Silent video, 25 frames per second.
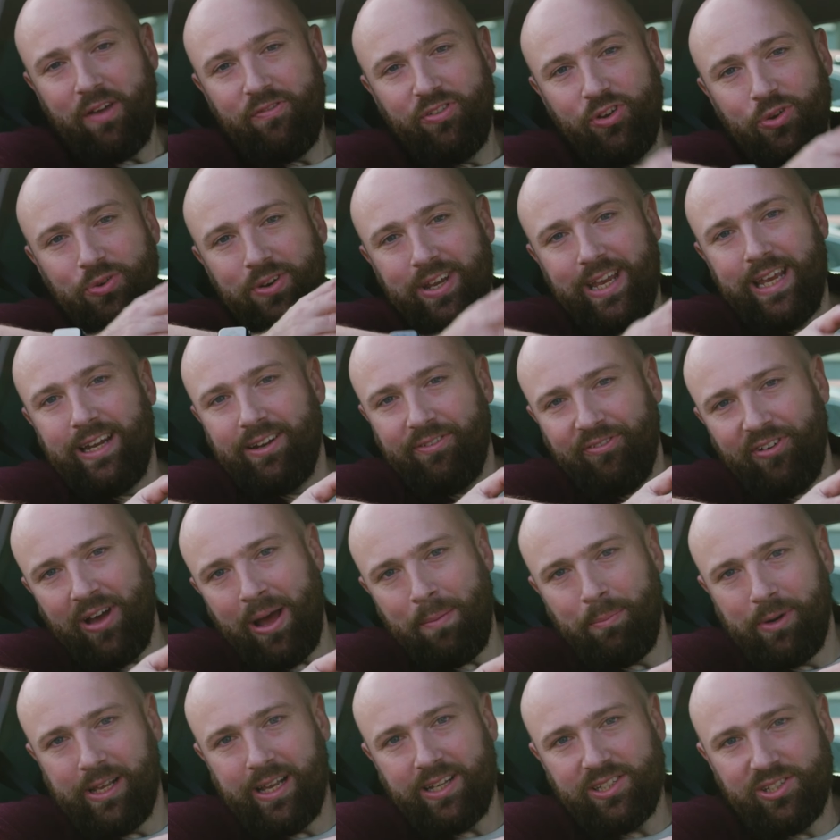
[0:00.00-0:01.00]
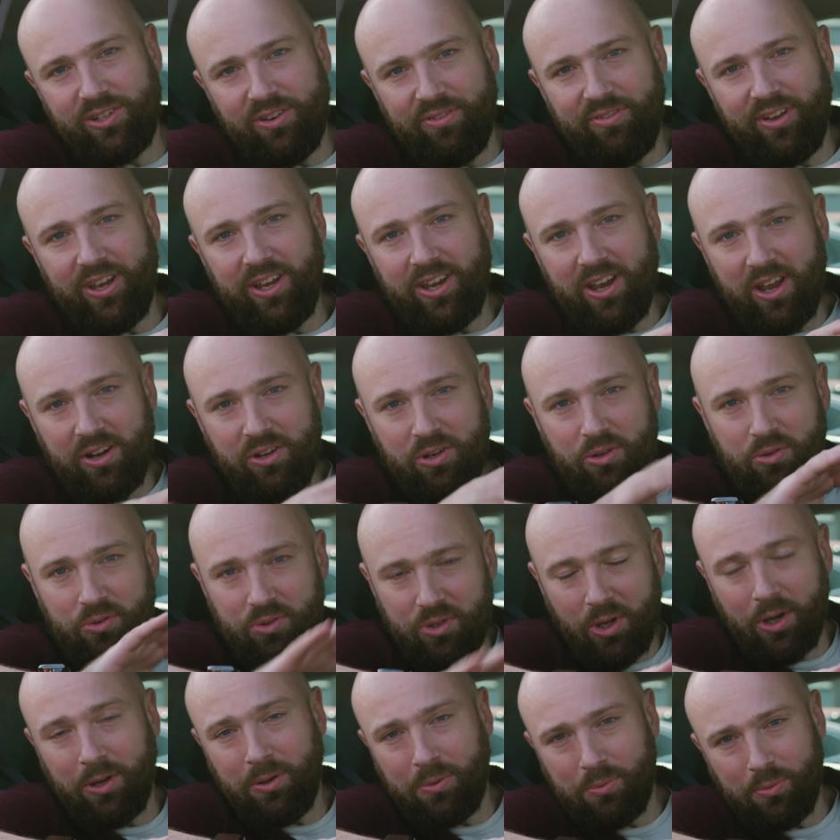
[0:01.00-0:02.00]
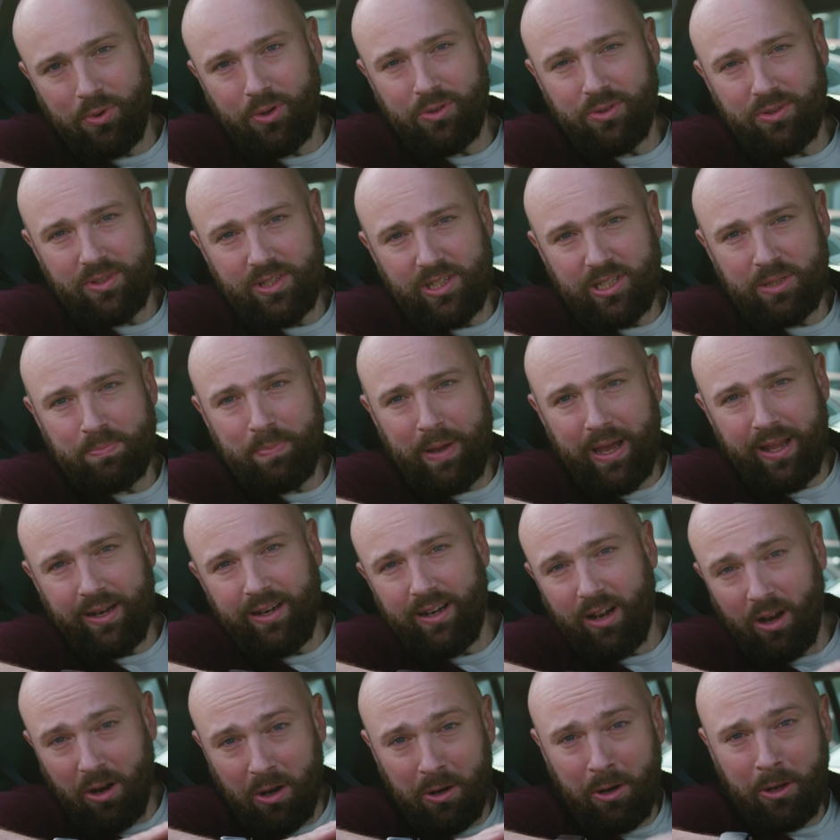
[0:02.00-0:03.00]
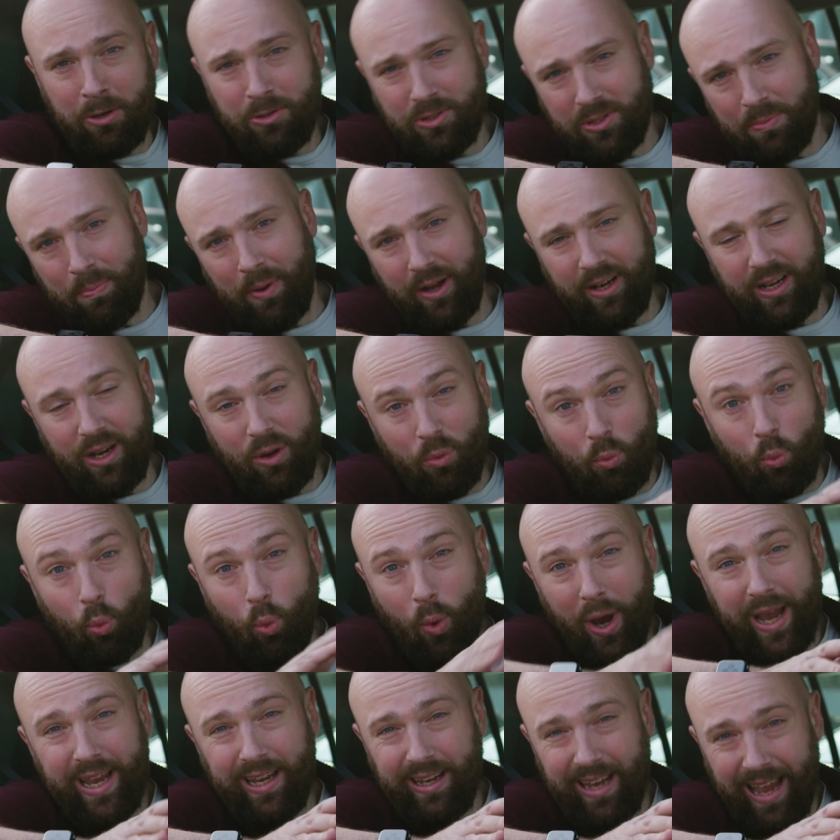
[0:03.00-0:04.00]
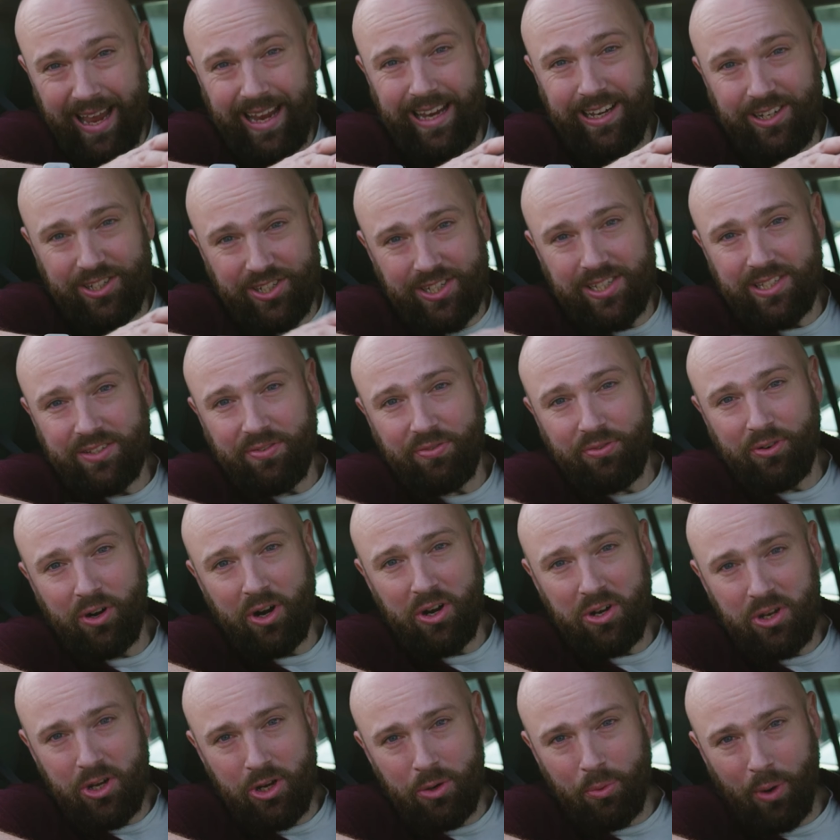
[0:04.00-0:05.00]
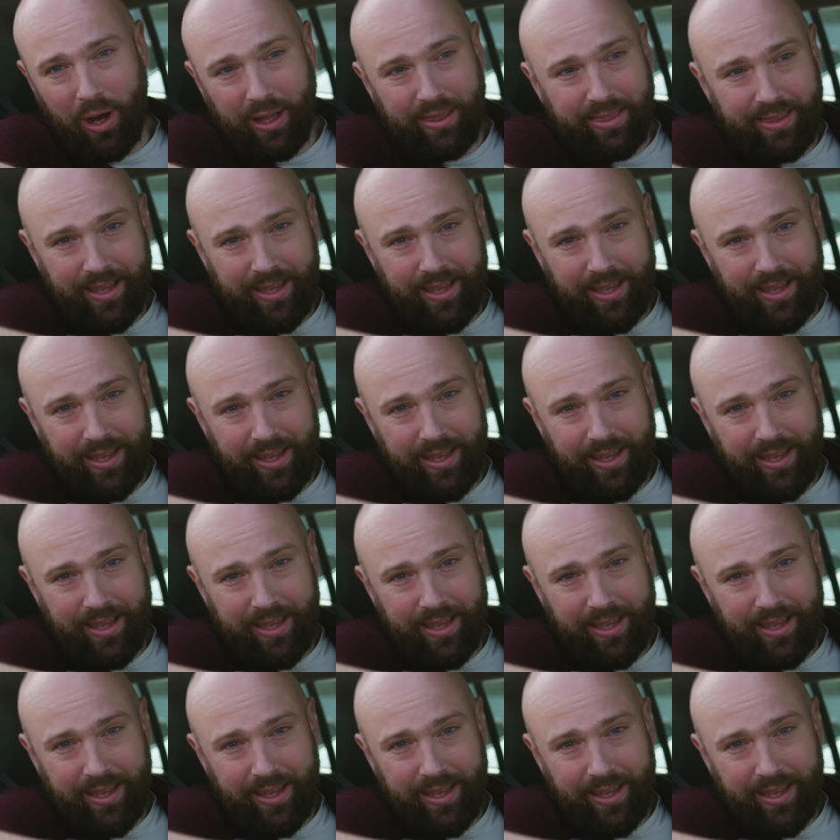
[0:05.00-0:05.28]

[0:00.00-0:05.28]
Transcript: if you need a family SUV and you don't want to spend loads of money and wait ages for a new one,